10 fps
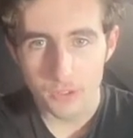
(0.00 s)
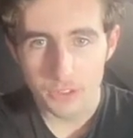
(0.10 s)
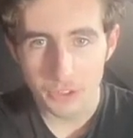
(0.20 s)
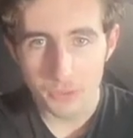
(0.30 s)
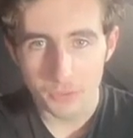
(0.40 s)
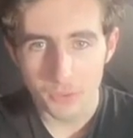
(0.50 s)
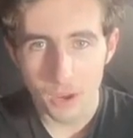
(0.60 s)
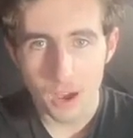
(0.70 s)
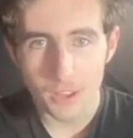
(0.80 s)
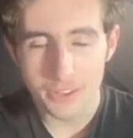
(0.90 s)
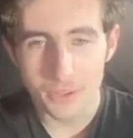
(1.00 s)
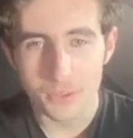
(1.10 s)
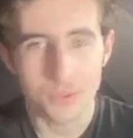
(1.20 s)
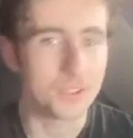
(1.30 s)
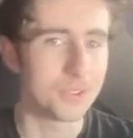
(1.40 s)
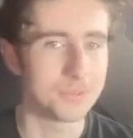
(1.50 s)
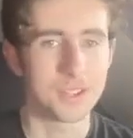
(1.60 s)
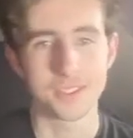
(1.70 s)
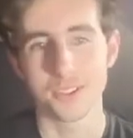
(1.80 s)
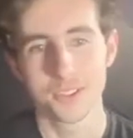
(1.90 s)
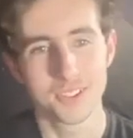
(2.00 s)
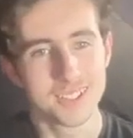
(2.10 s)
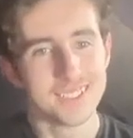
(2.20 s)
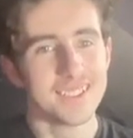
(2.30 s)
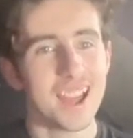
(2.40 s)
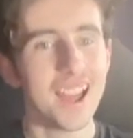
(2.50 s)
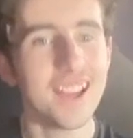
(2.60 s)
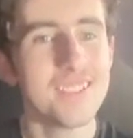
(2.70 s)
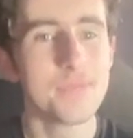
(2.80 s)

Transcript: 2 Are r2 no i don't know